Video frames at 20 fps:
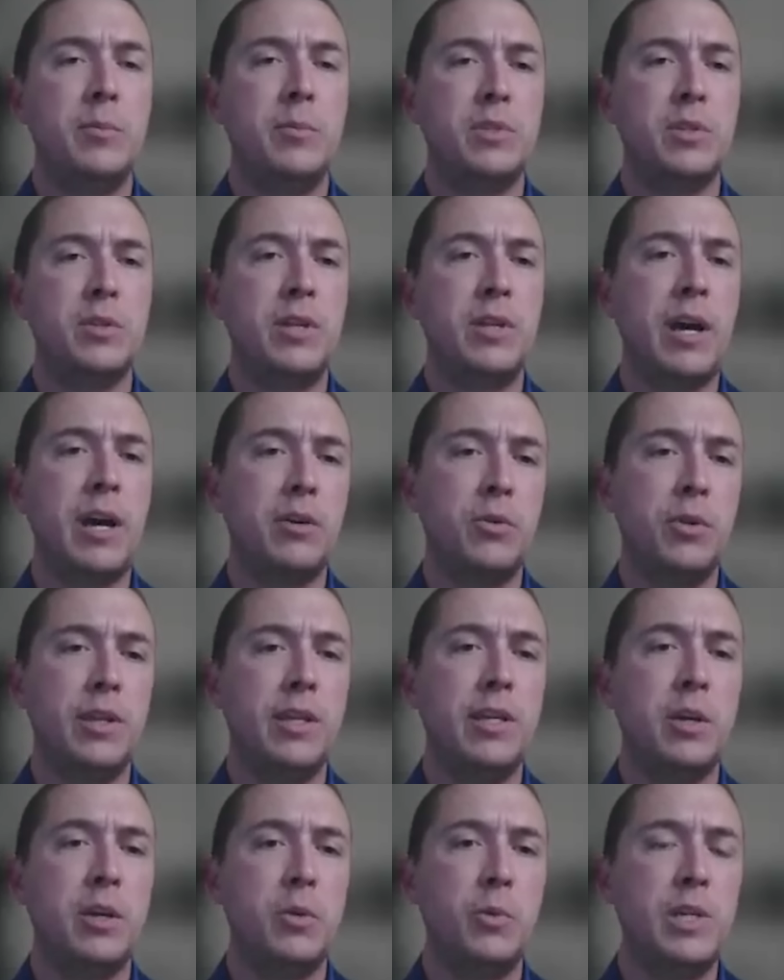So not
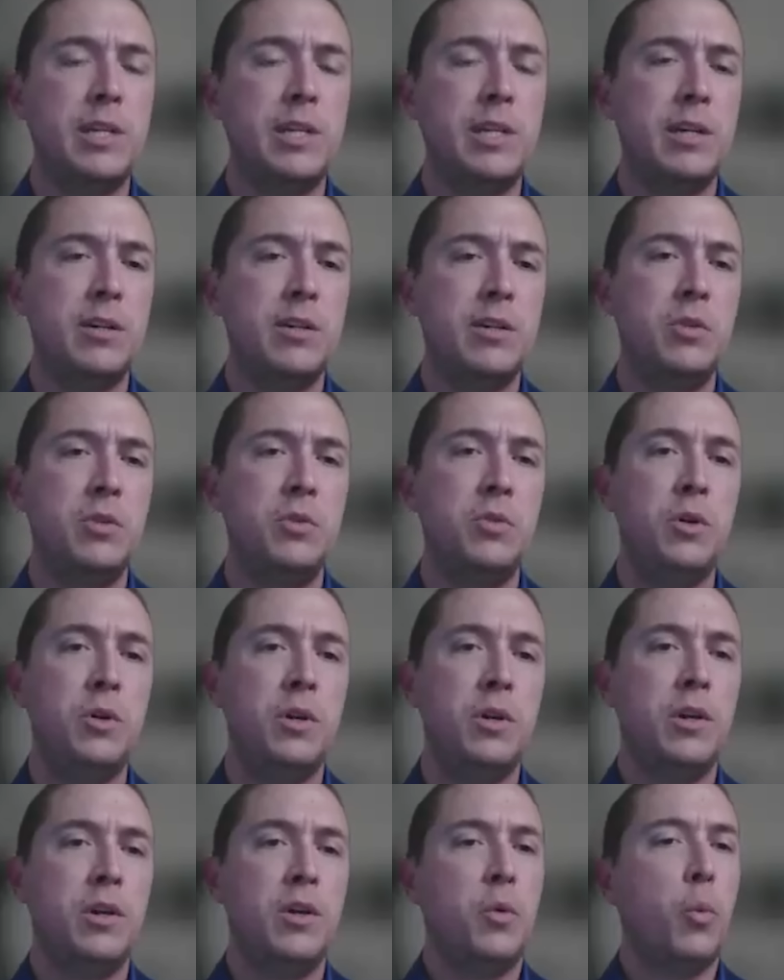only can we tell you
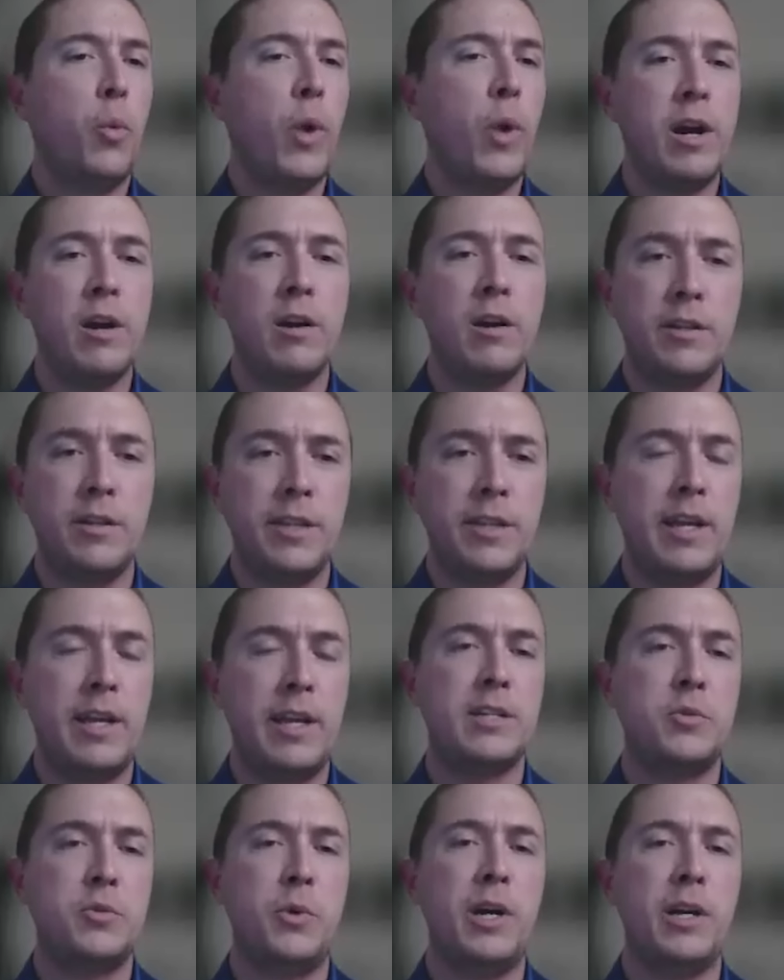where on that
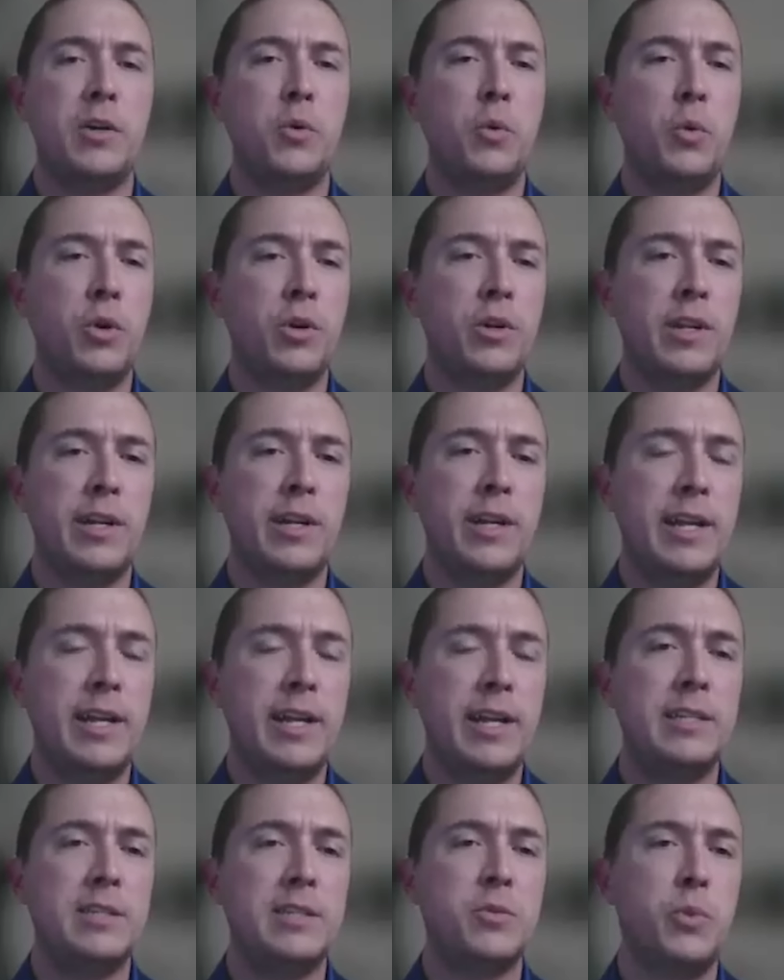XY coordinate it
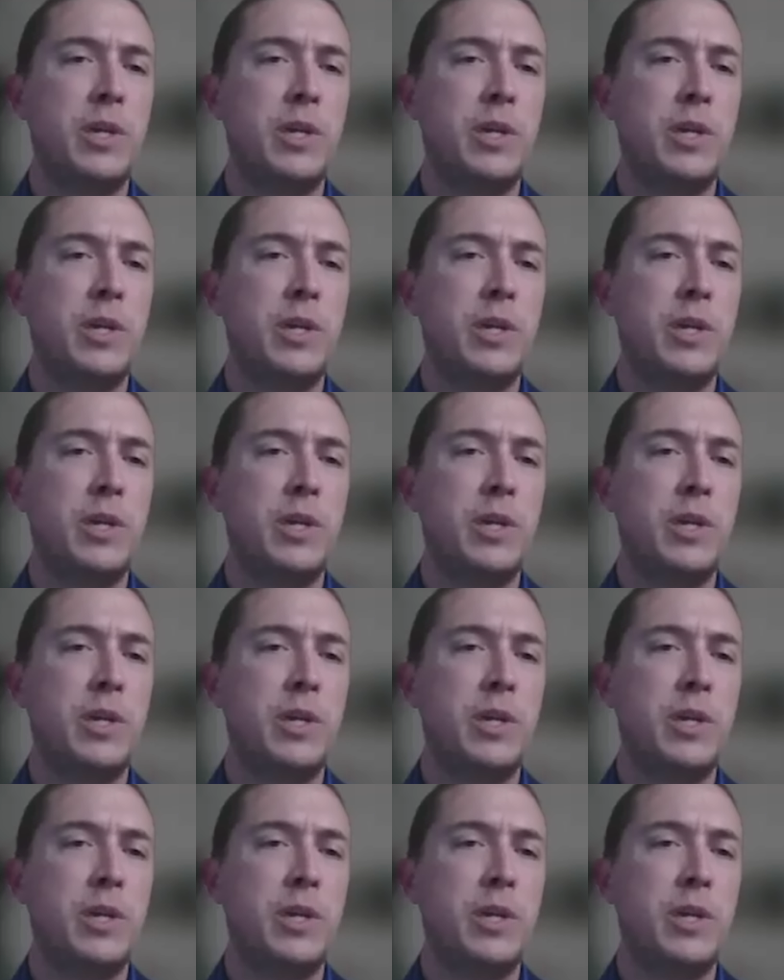is,